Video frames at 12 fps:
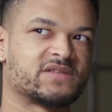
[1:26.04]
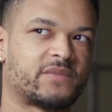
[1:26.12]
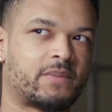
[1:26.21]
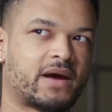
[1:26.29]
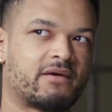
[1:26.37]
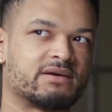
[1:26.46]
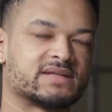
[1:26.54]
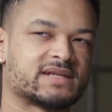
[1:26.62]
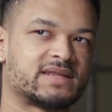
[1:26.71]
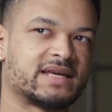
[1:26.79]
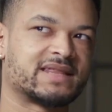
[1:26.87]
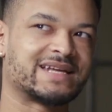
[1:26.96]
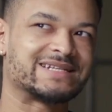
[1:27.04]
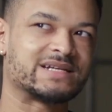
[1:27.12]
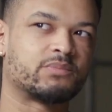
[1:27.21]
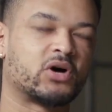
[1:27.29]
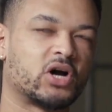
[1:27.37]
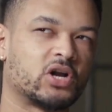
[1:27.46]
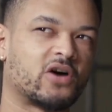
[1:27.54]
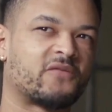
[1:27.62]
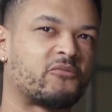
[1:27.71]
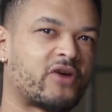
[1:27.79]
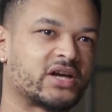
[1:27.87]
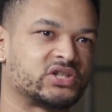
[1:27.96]
of my parents. I think they didn't put a lot of
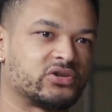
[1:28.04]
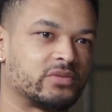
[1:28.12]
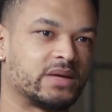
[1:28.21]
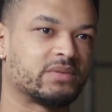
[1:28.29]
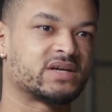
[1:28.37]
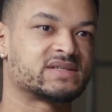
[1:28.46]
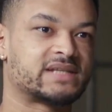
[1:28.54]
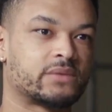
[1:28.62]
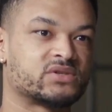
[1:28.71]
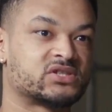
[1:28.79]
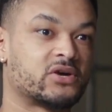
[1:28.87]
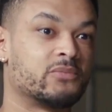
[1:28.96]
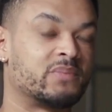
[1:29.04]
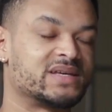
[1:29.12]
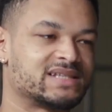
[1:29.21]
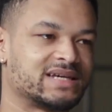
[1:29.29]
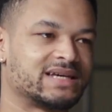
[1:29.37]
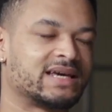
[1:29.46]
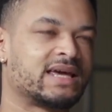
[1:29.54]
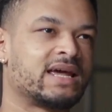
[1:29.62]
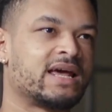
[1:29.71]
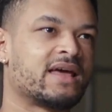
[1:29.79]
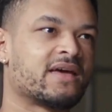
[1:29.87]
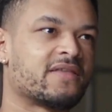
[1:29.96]
pressure on me because they were so busy,
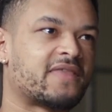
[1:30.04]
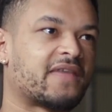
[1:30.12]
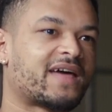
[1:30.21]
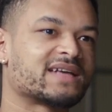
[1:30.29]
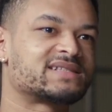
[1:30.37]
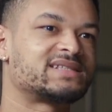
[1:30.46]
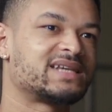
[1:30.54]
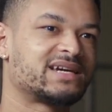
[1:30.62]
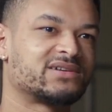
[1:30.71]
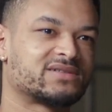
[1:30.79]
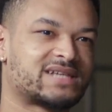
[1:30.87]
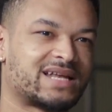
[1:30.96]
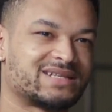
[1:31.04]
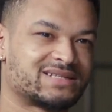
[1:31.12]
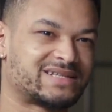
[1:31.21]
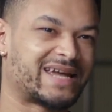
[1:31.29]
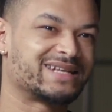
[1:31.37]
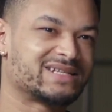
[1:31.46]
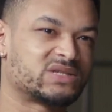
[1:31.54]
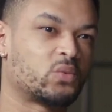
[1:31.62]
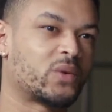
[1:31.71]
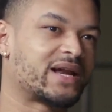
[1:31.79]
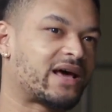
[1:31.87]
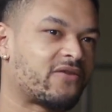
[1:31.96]
that signal tended to
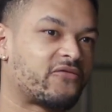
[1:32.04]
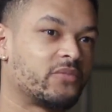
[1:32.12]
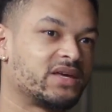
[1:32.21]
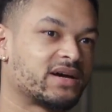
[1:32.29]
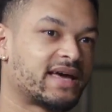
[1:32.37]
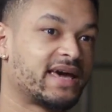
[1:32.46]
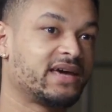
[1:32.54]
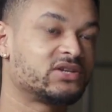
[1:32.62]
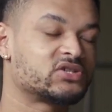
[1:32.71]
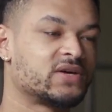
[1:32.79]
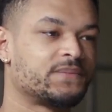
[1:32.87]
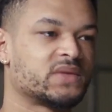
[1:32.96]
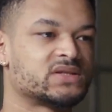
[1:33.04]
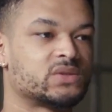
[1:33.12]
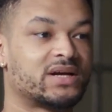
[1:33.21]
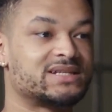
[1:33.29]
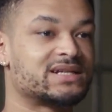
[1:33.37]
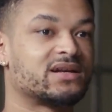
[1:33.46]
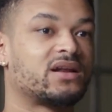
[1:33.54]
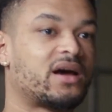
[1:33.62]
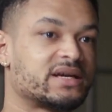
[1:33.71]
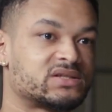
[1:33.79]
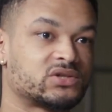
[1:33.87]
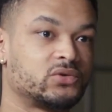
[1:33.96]
win out from a young age. So when I didn't
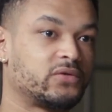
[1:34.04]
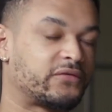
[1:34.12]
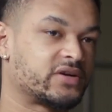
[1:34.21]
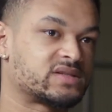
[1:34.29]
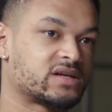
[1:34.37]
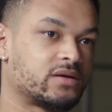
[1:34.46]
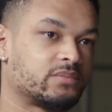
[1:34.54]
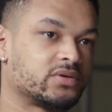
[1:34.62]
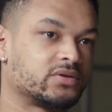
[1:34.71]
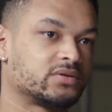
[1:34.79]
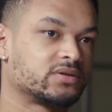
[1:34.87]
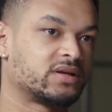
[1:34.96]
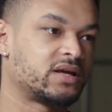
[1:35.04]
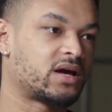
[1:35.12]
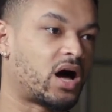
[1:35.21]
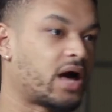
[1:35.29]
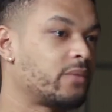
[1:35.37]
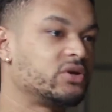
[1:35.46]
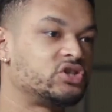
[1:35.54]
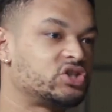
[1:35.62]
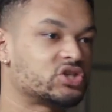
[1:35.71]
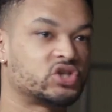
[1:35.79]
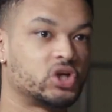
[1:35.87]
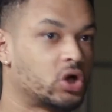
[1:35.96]
like school, for example, I would
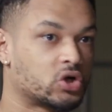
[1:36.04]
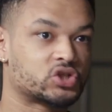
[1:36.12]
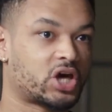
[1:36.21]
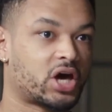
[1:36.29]
just not